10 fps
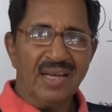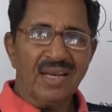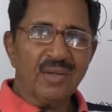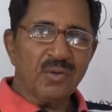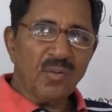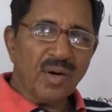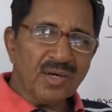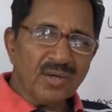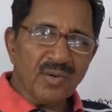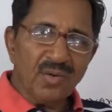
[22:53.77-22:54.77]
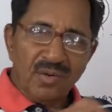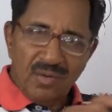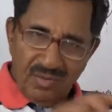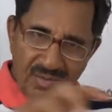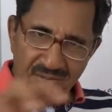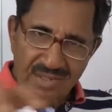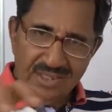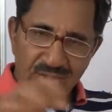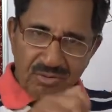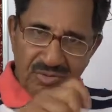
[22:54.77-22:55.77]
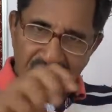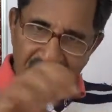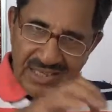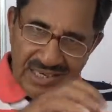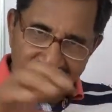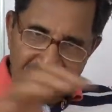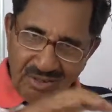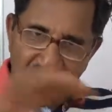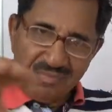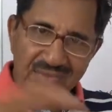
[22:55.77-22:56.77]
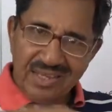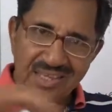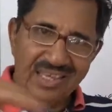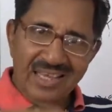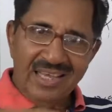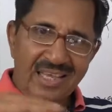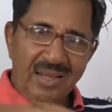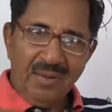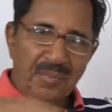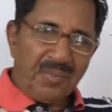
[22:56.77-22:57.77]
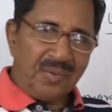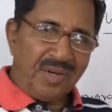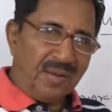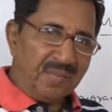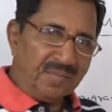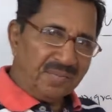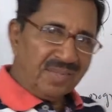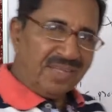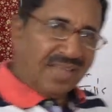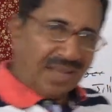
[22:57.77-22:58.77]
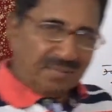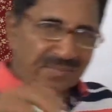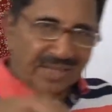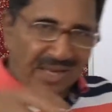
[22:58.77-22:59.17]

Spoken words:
Now you want to know the length of the program, time,